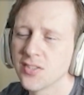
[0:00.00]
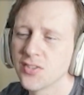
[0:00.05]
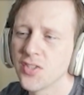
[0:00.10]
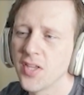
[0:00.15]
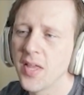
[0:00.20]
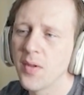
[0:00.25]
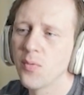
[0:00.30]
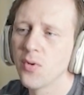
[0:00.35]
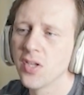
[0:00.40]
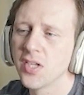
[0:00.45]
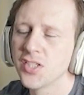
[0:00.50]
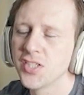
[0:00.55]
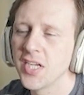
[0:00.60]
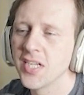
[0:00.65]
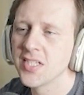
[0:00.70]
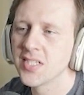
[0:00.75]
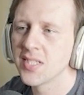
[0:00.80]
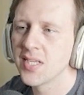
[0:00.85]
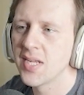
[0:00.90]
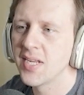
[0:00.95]
So that really
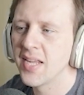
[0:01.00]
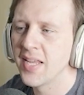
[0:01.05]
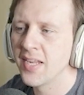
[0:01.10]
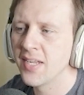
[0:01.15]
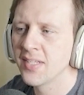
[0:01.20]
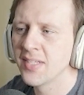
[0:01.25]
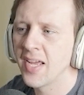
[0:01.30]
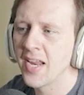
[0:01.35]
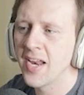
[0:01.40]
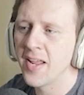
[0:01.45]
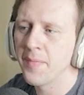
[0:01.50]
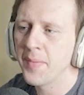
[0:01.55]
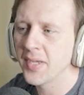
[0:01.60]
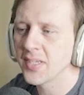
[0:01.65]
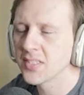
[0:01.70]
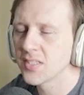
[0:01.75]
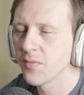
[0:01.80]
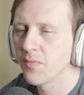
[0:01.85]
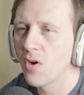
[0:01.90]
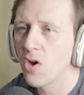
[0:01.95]
changes the
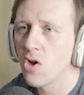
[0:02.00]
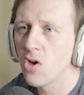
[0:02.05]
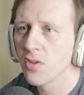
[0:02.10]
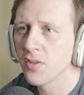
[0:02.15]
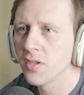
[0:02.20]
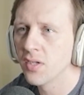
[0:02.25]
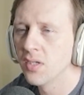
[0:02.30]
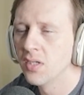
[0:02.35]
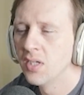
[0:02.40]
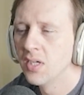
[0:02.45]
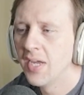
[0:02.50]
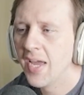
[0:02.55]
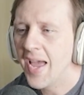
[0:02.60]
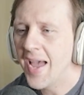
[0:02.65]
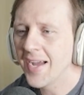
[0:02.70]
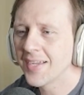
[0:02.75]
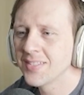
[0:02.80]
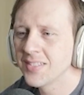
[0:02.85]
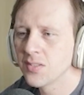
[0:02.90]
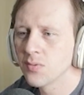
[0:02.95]
dynamics of all the
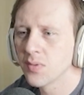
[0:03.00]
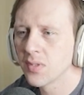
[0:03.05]
Axies with